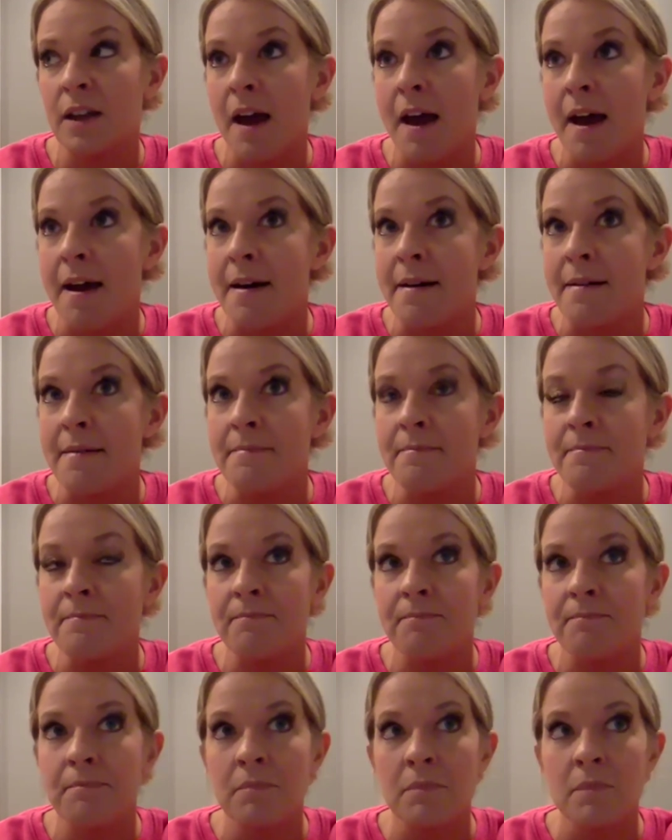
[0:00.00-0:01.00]

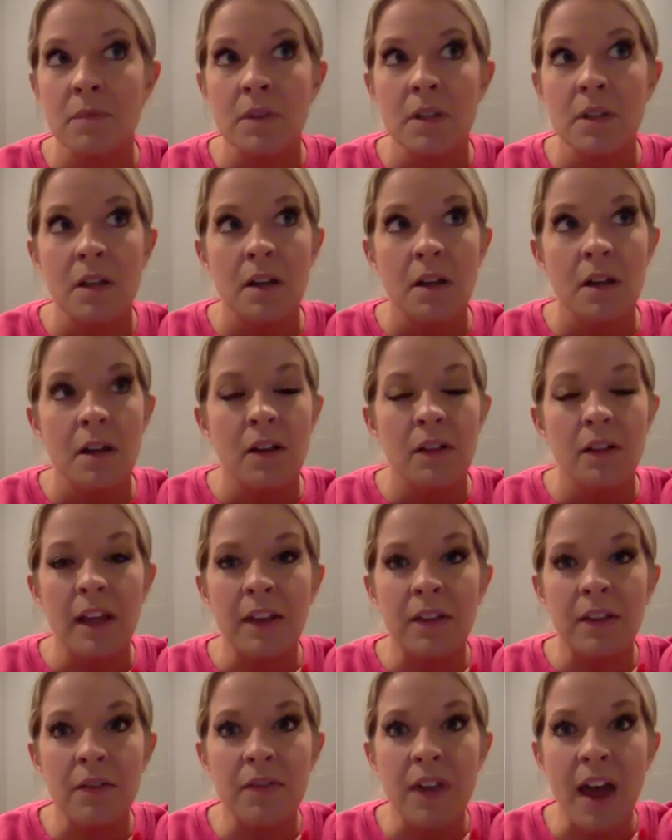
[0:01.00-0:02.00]

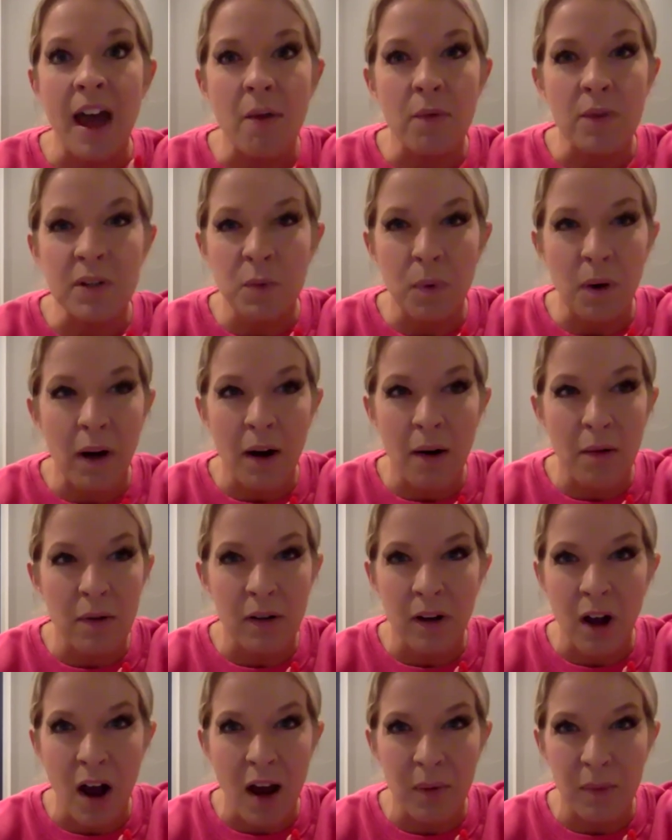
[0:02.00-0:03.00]
like that was where
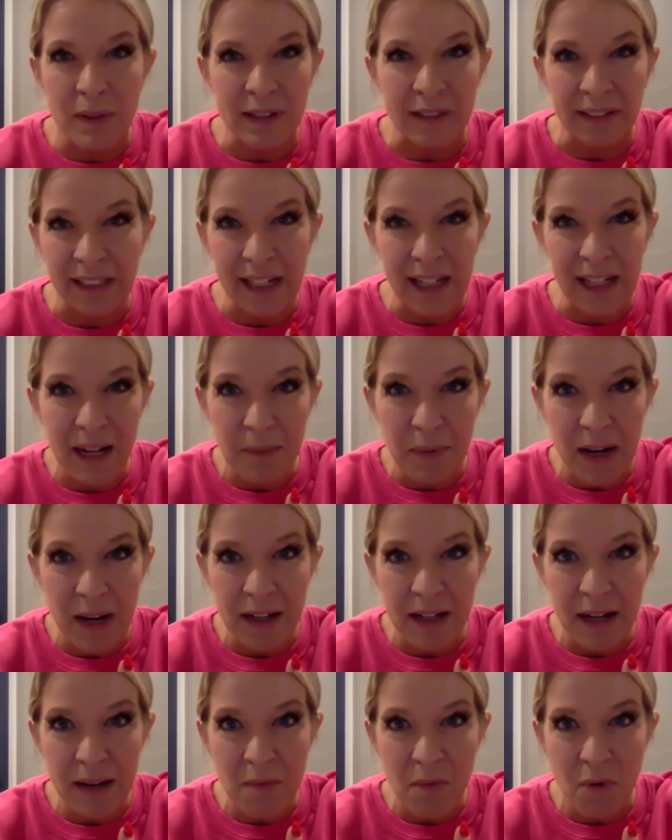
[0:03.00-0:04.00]
God was leading me
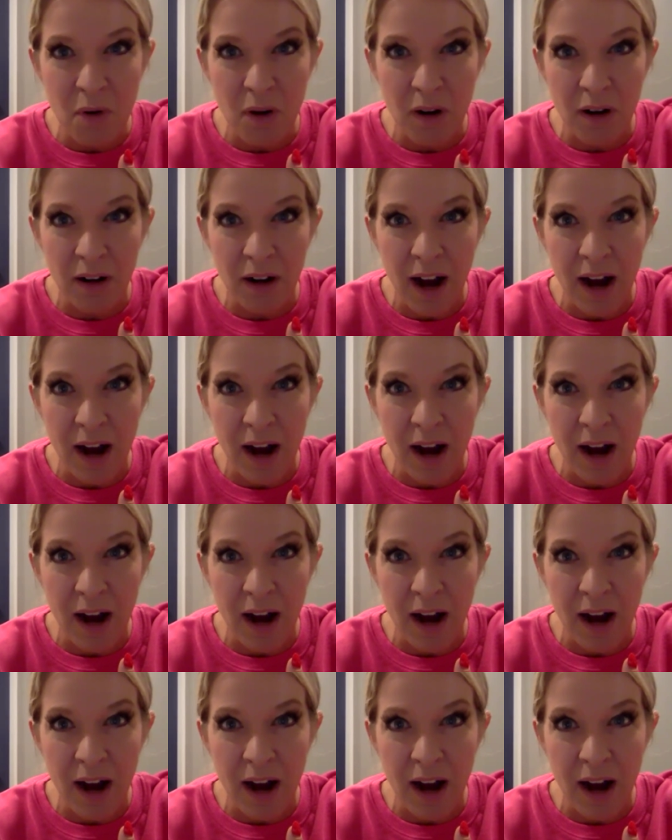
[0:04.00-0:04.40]
anymore.